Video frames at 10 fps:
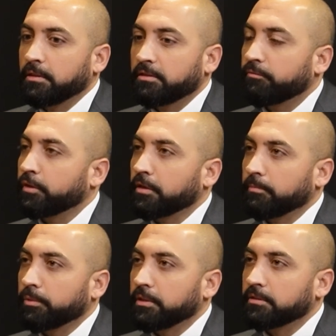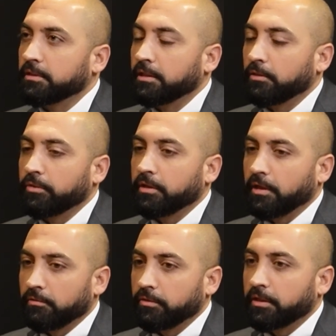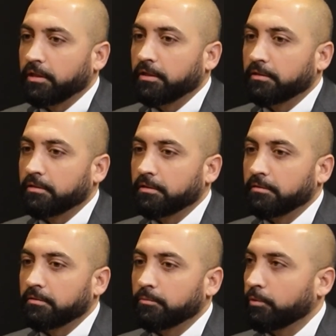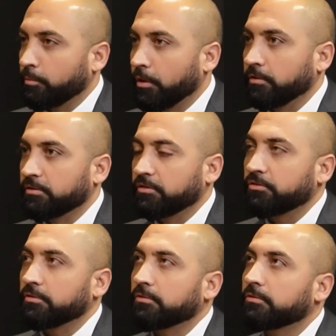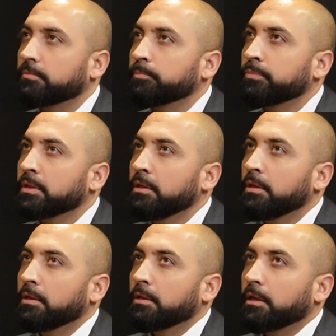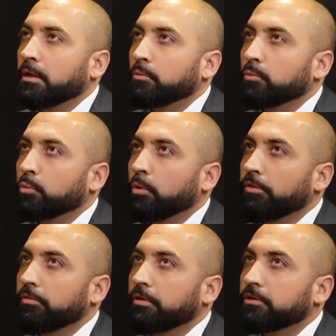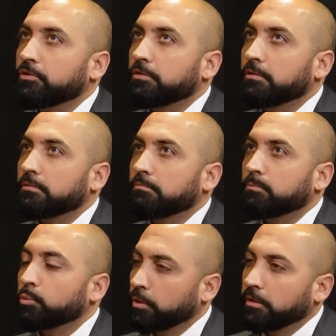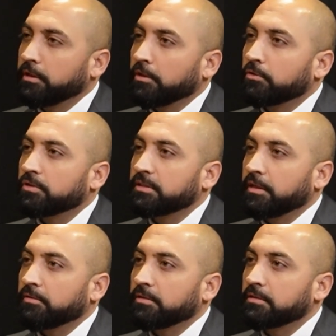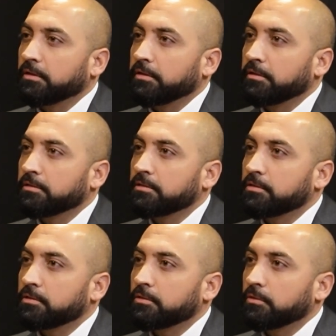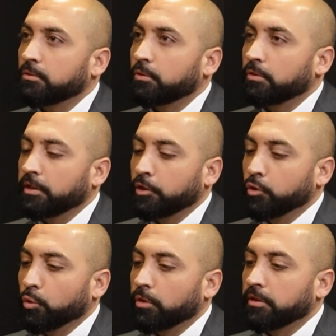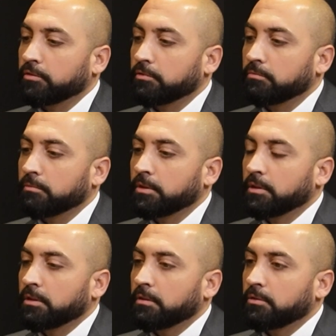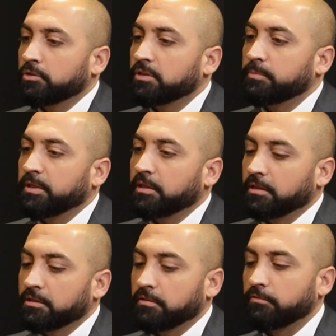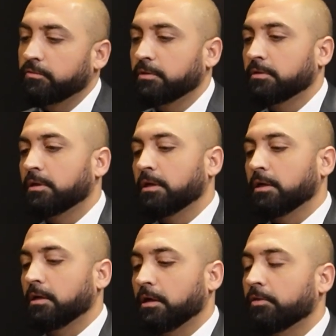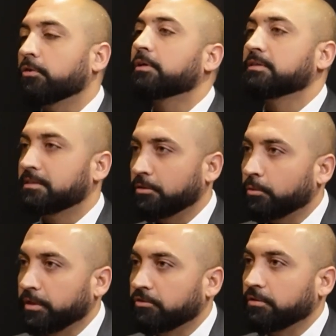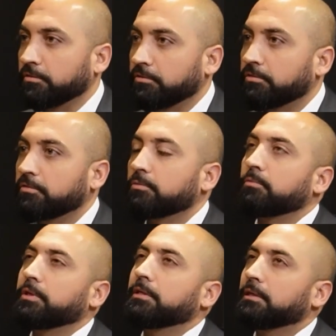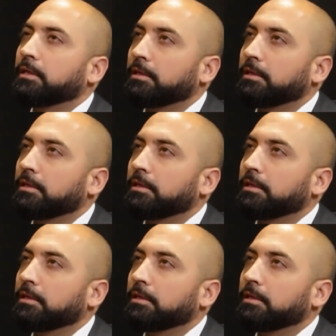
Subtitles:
different companies and how they advocate and with politicians, and whether they really understand the science or ignore it just because of other considerations, right?